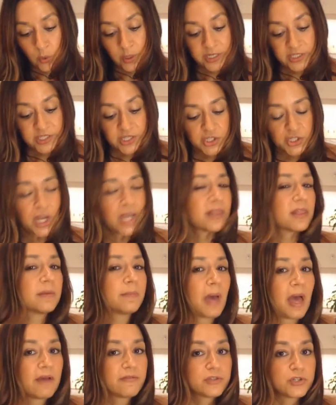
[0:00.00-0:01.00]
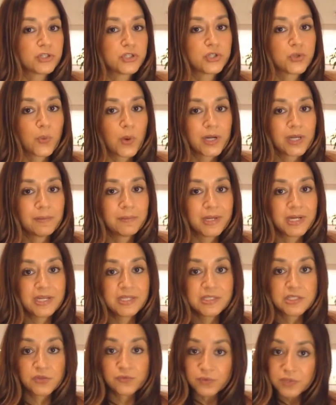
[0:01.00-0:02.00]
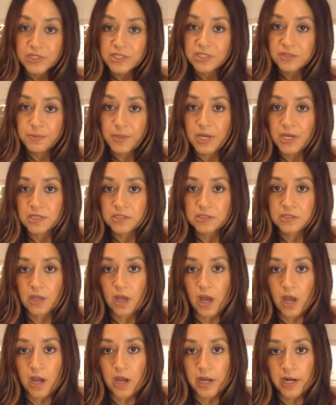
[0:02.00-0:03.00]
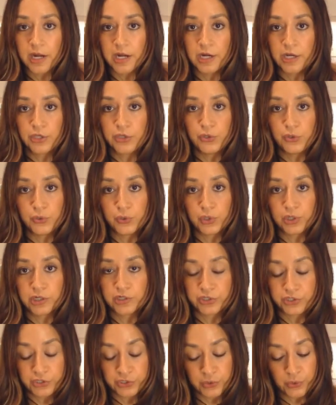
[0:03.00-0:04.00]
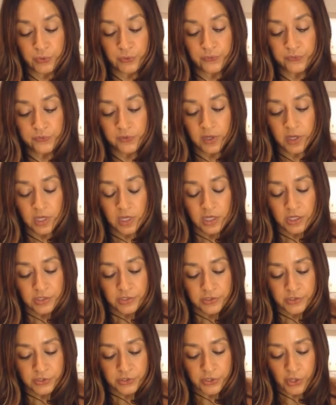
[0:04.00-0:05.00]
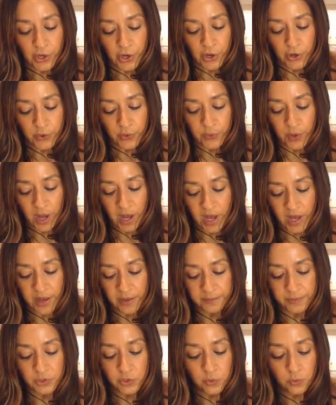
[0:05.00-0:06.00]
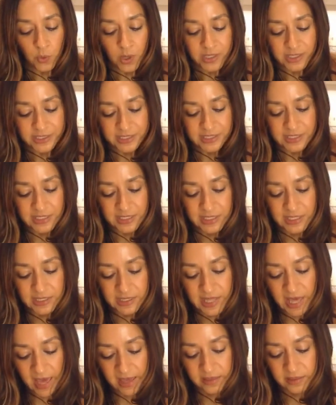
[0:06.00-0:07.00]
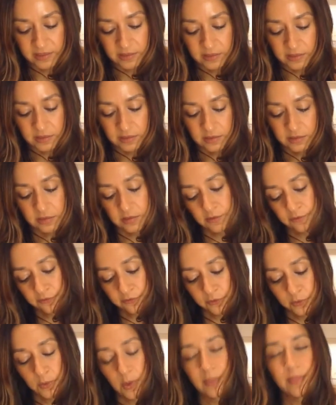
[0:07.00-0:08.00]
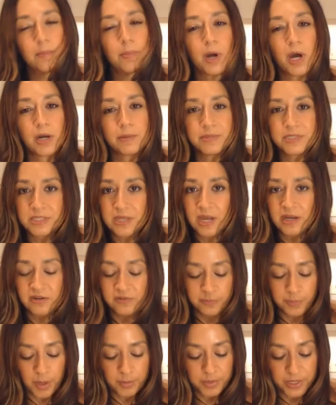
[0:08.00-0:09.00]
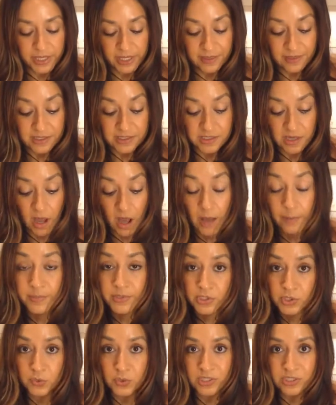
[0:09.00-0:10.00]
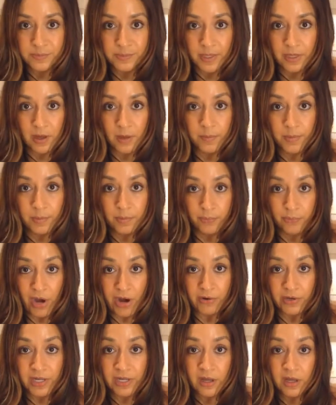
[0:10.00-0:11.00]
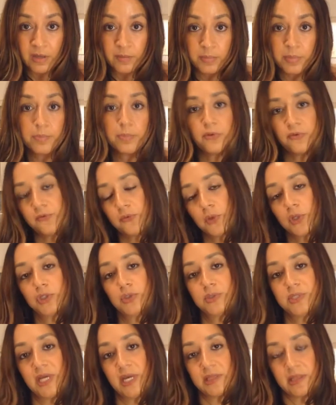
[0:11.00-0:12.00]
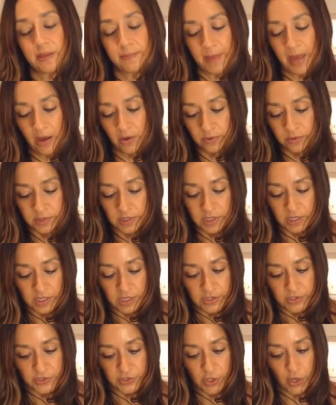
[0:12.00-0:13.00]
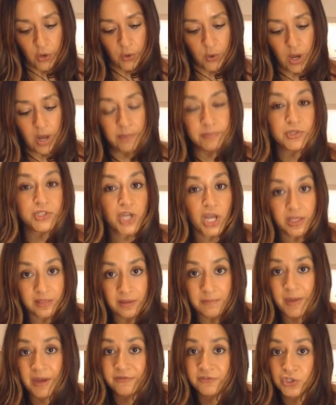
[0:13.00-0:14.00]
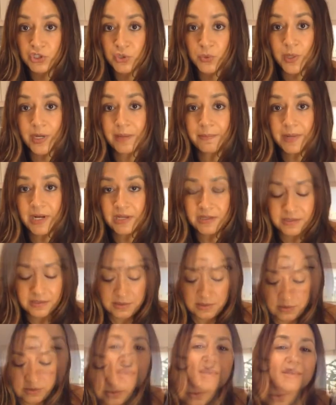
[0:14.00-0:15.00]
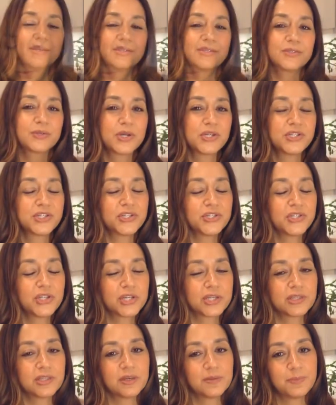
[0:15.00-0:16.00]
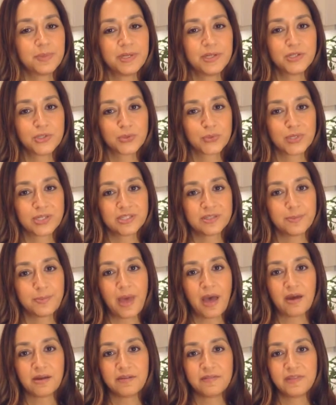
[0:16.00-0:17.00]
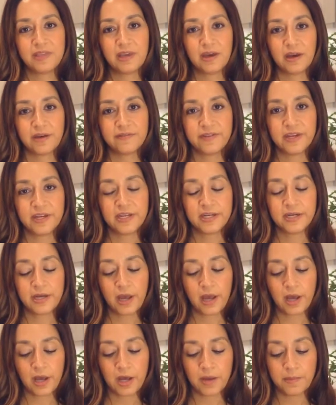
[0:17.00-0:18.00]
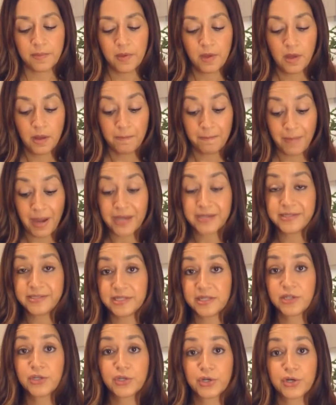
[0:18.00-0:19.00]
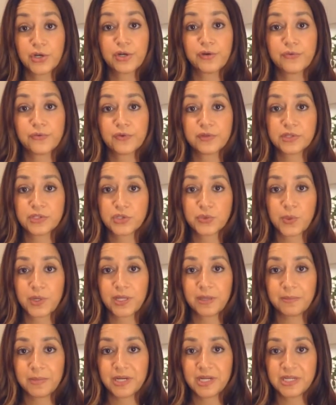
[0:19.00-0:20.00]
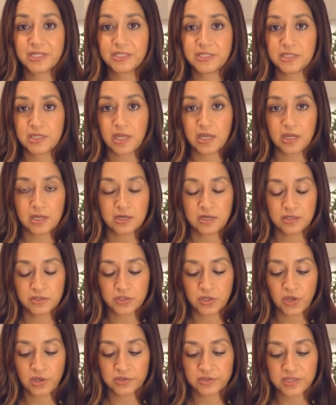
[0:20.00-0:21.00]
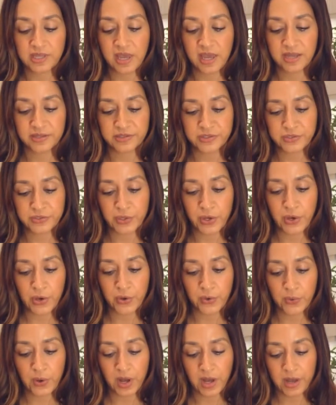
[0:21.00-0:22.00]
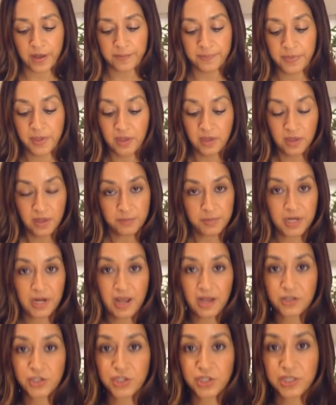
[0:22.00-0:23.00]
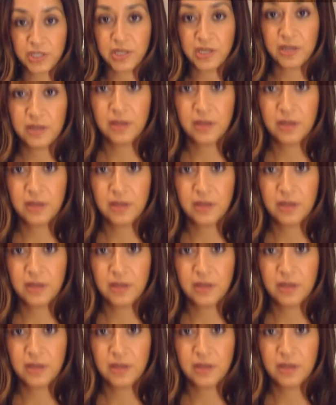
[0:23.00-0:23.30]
going to check them after 20 minutes. It really depends on your stove. So um, you wanna see that the fruit on the bottom is kind of bubbling and the top is crisping up and browning up before you take them out. So um, check them after 20 minutes. So I just took the peach crisp out of the oven. Um, mine did cook for the 20 minutes and it's all set. So um, am actually